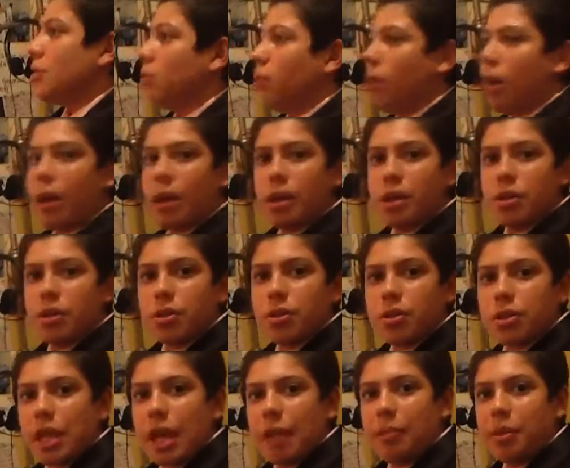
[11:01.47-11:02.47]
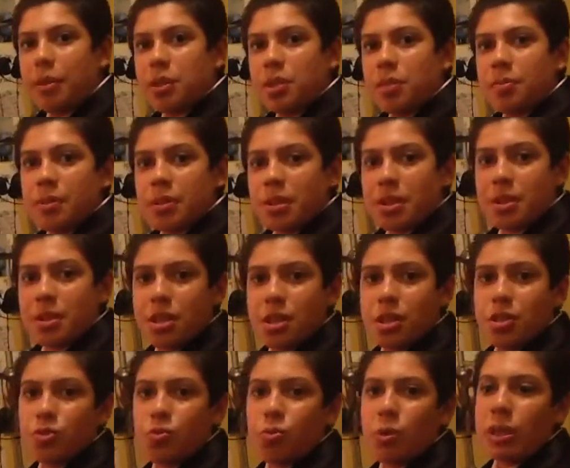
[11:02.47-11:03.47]
want to establish your
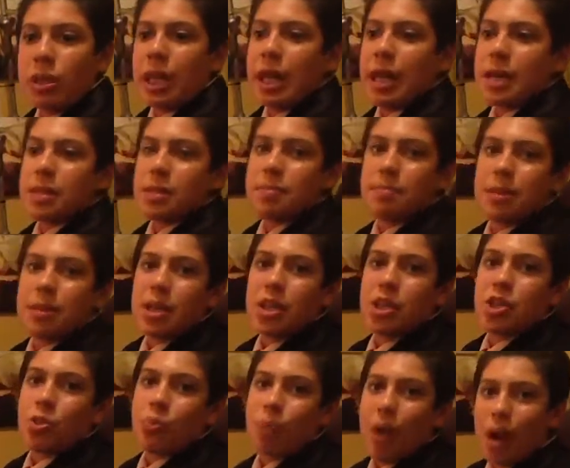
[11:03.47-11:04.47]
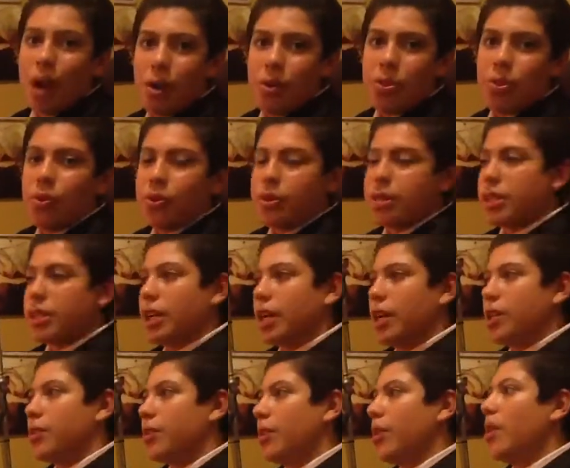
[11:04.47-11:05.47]
positions when the S&P is around
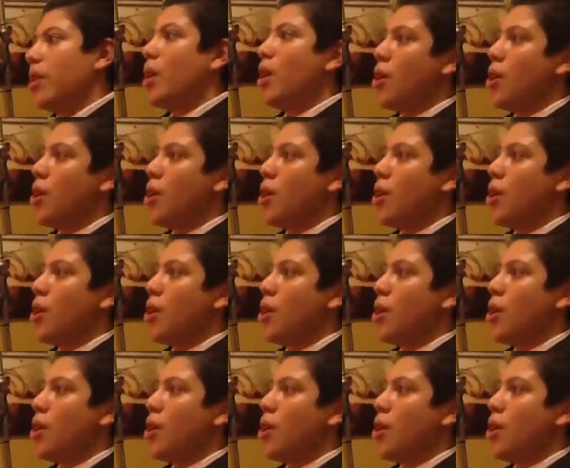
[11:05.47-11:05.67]
1300.